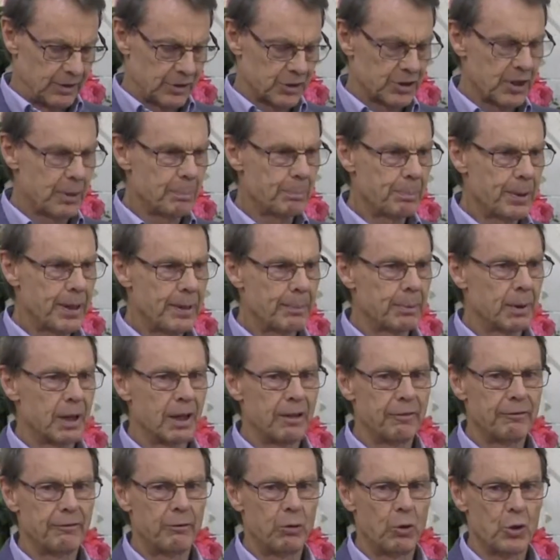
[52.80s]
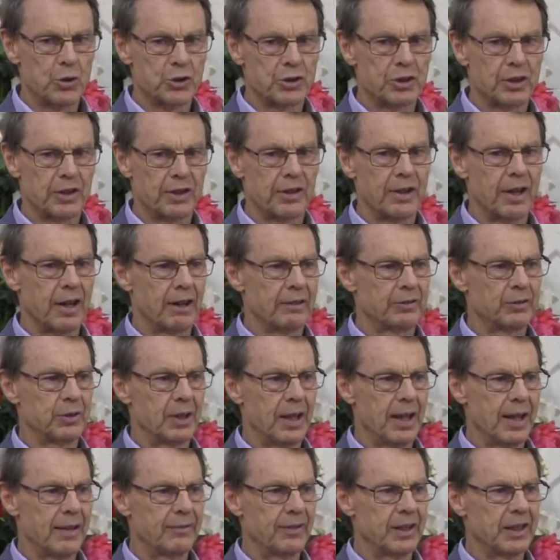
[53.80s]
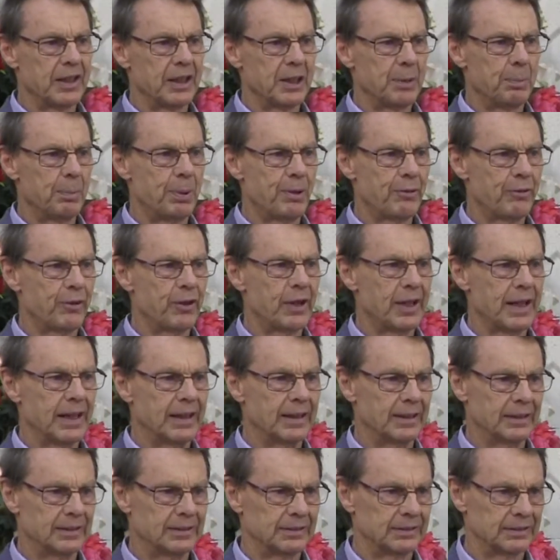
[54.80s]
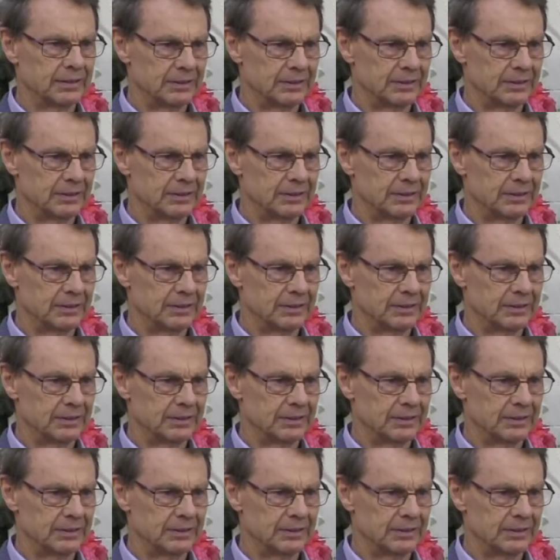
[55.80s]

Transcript: Some people are fortunate enough to have an epiphany.